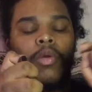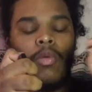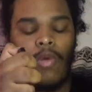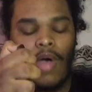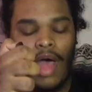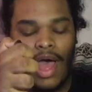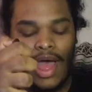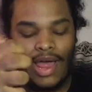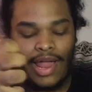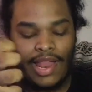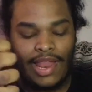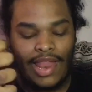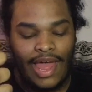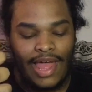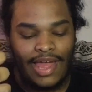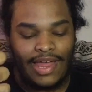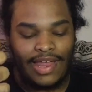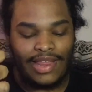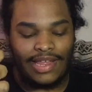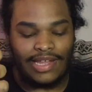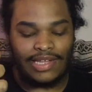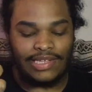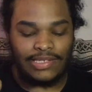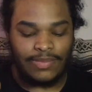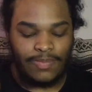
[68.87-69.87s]
While
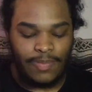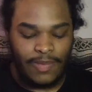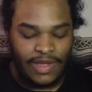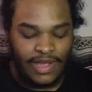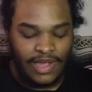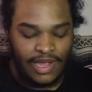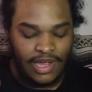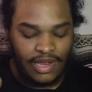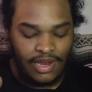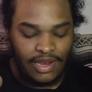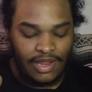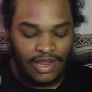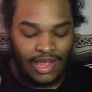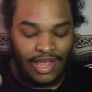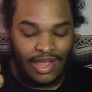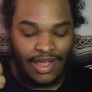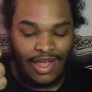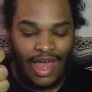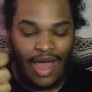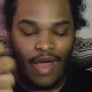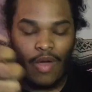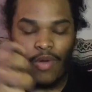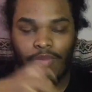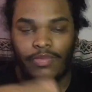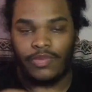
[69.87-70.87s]
I explain like
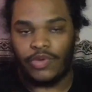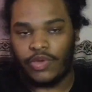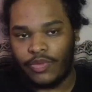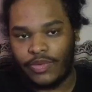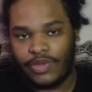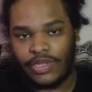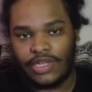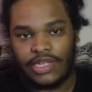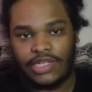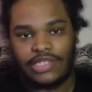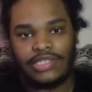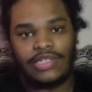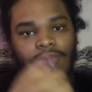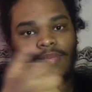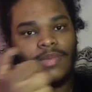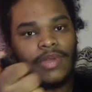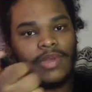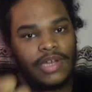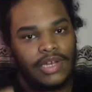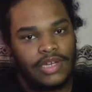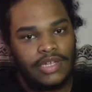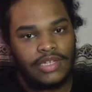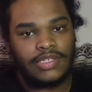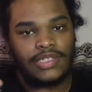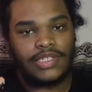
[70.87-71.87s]
how I'm doing this, I'm
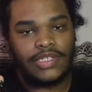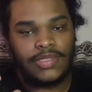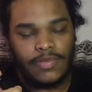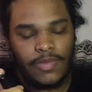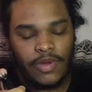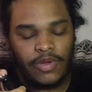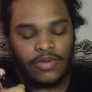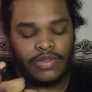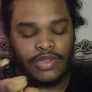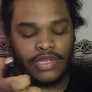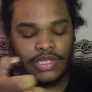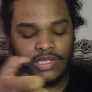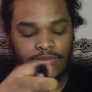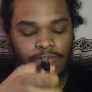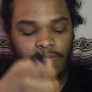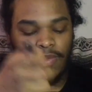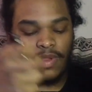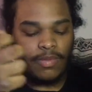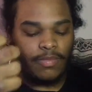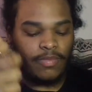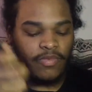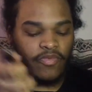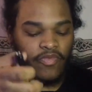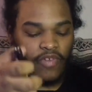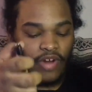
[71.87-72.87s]
gonna smoke this
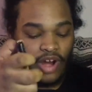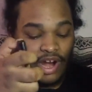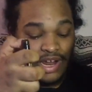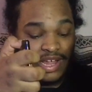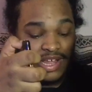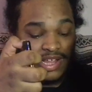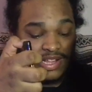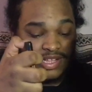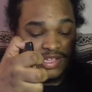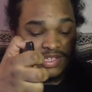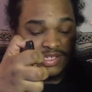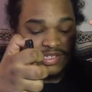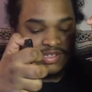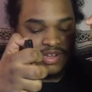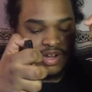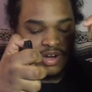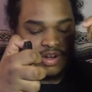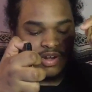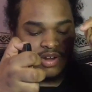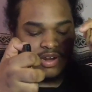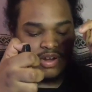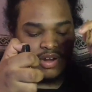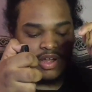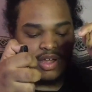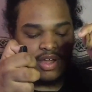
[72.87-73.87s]
blunt before I get this
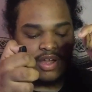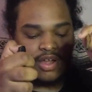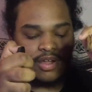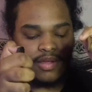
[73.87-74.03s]
started.